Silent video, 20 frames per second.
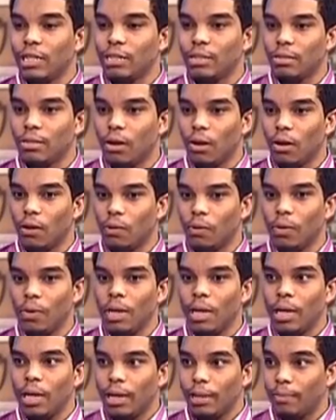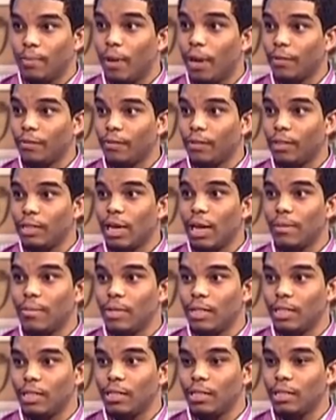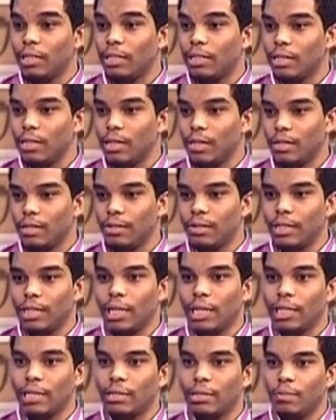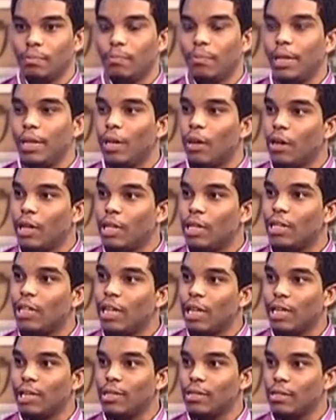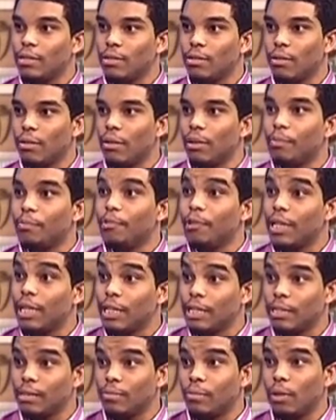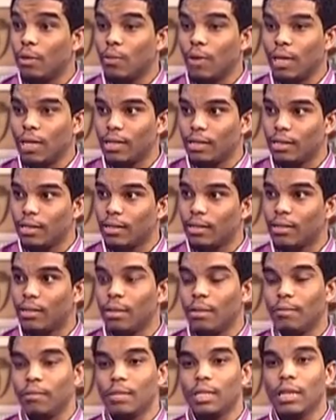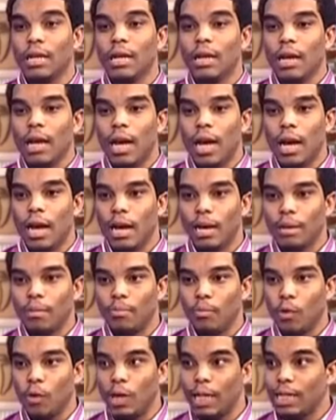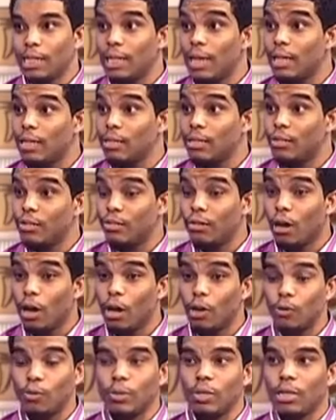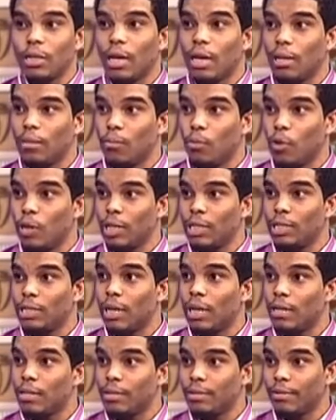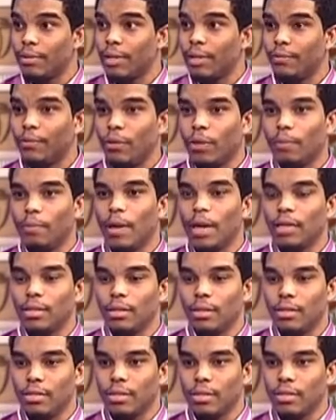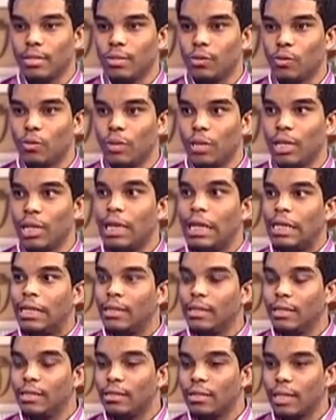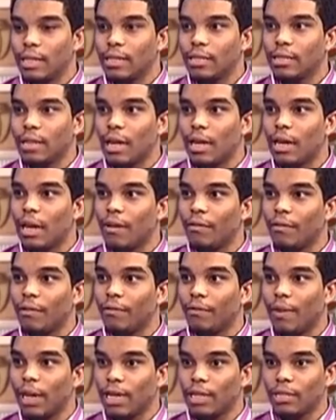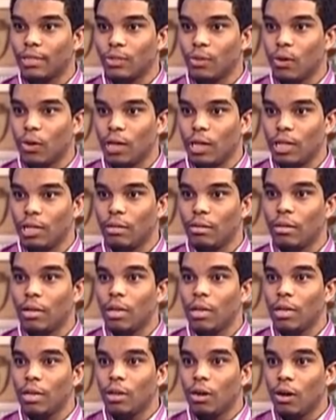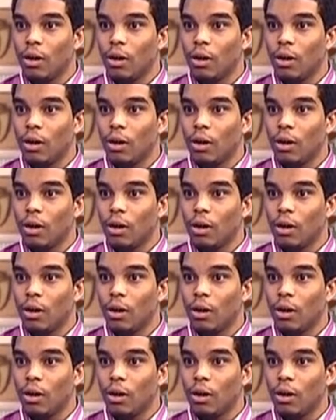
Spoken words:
just how impactful climate change is. As you say, it's beyond just unpredictable weather systems and more intense droughts and more intense rainfall patterns and so on. These things can have effects on